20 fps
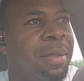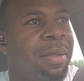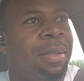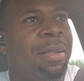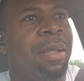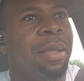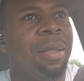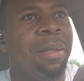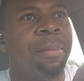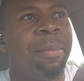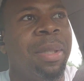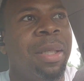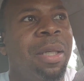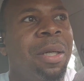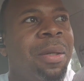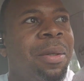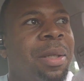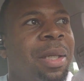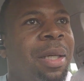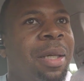So uh, I'm gonna
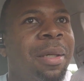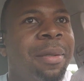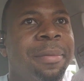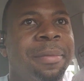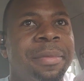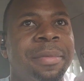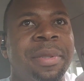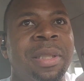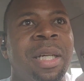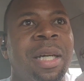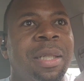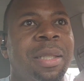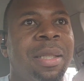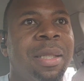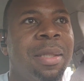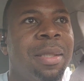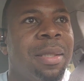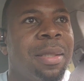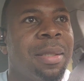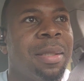load up, knock
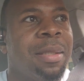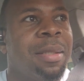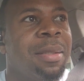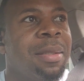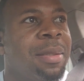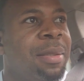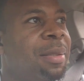this